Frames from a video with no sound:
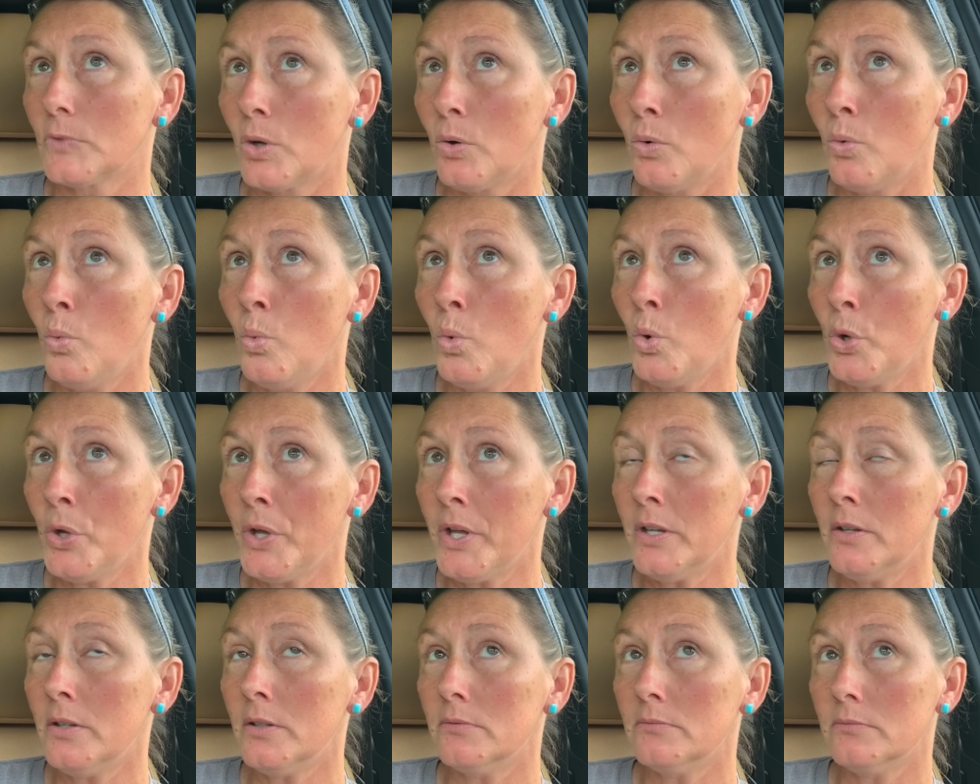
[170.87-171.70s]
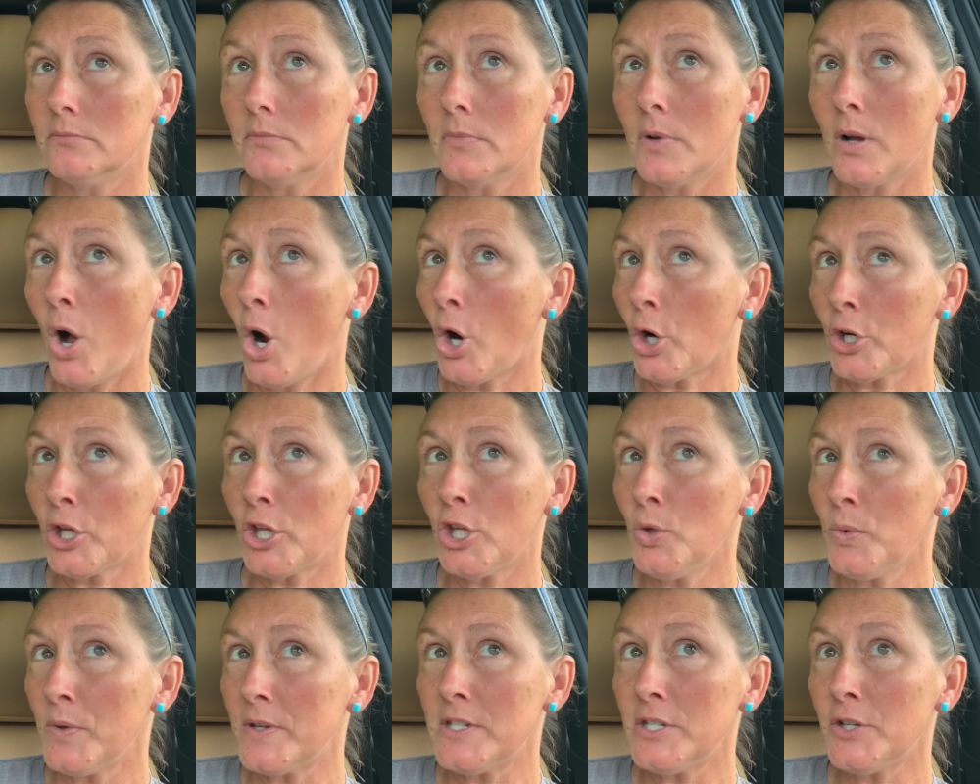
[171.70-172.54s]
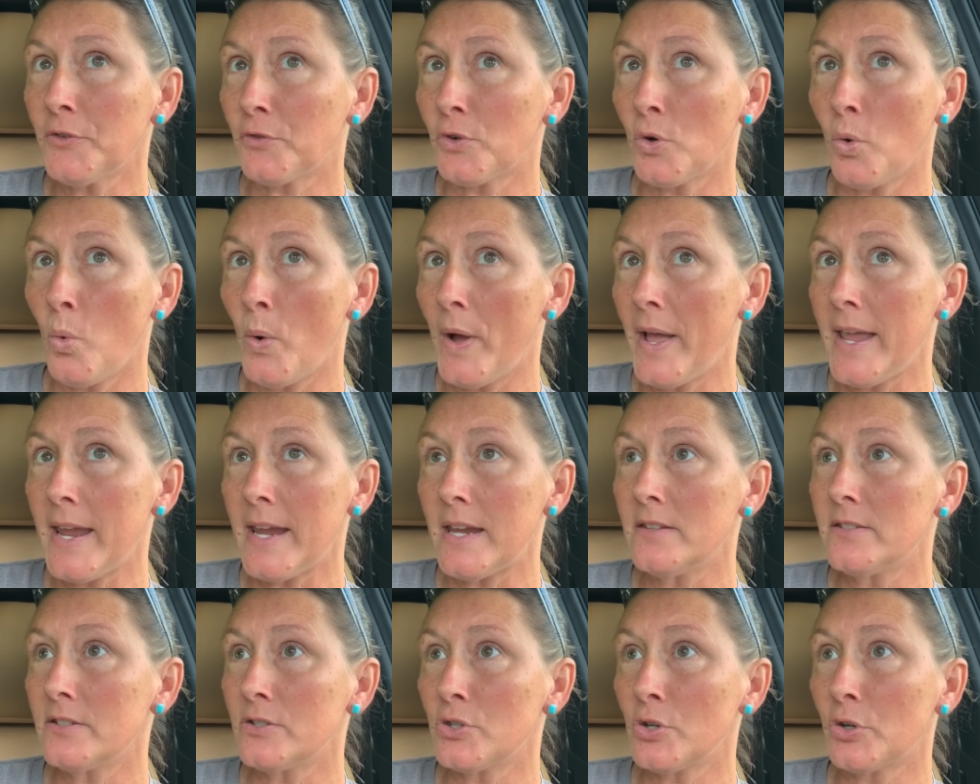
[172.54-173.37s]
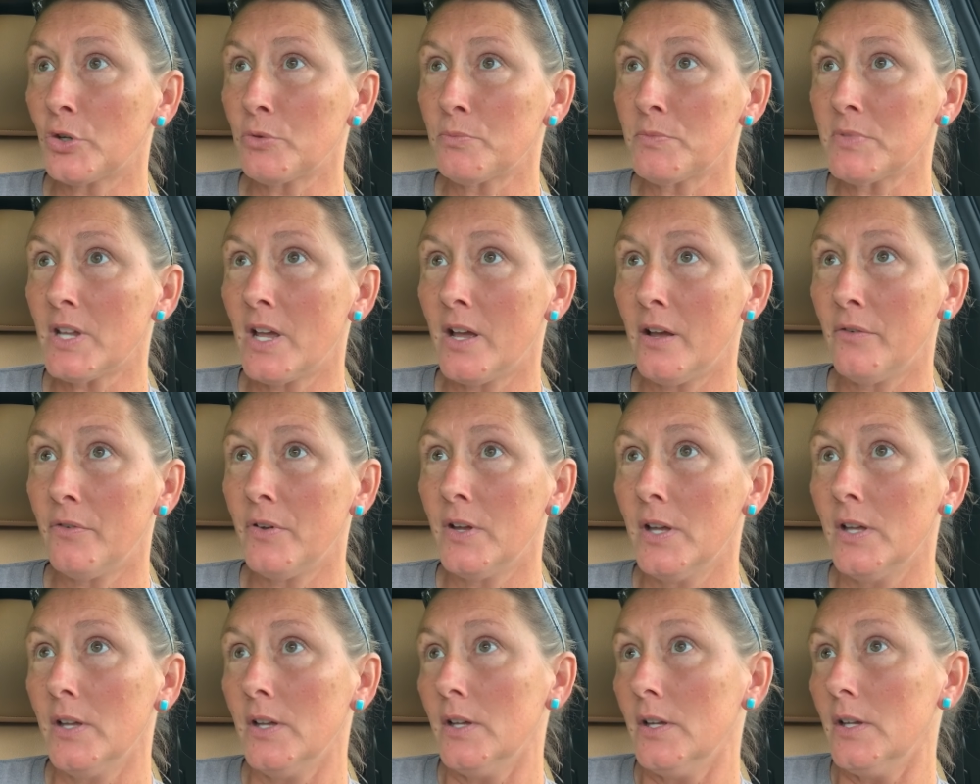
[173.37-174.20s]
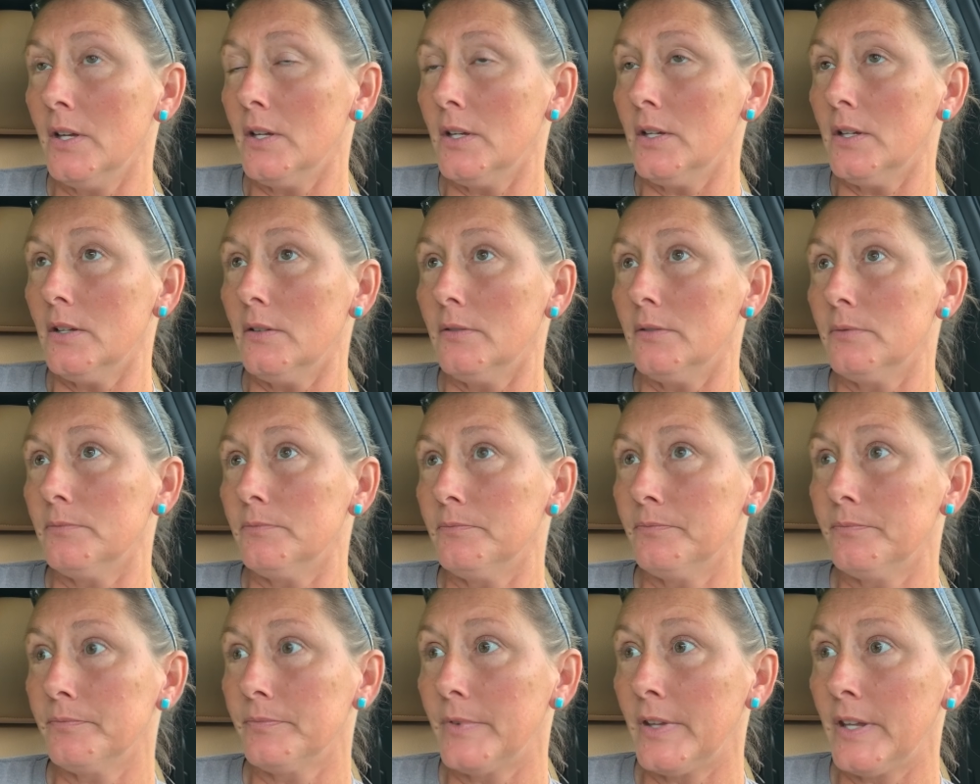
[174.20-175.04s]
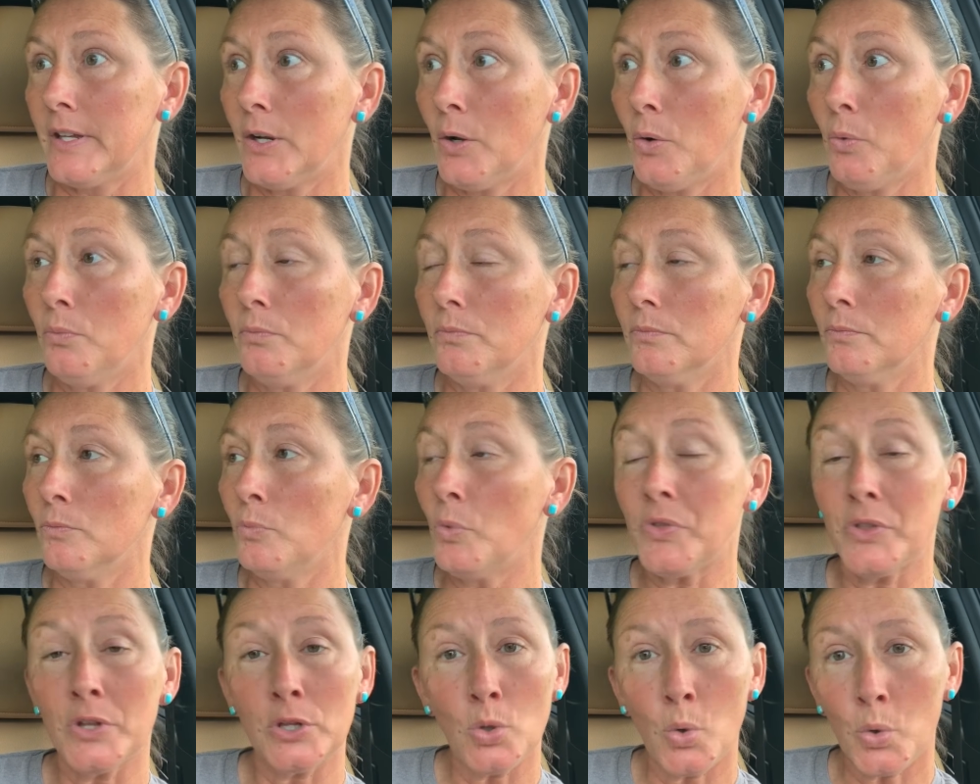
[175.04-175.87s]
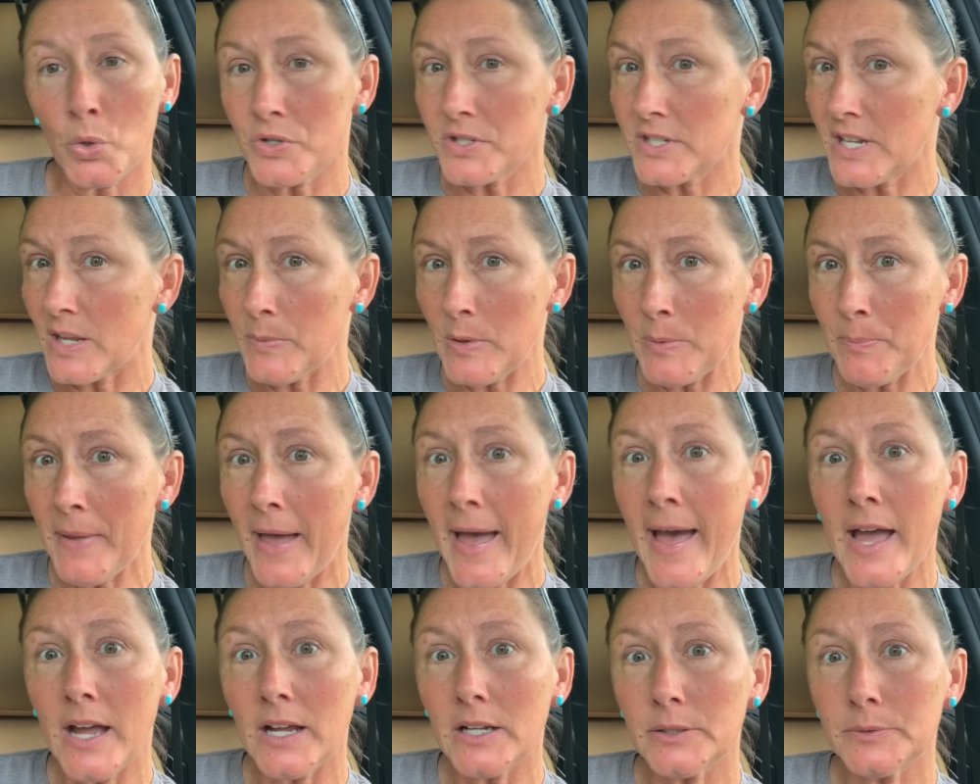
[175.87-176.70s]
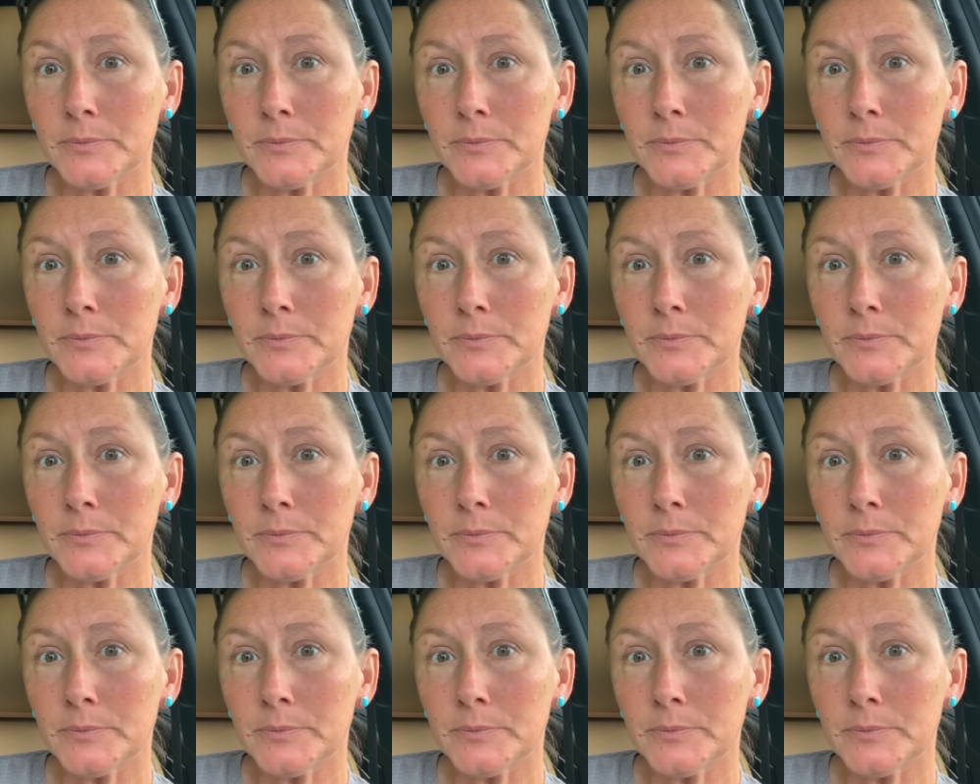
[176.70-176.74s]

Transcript: would argue in different ways in terms of, you know, when the Lord's coming back.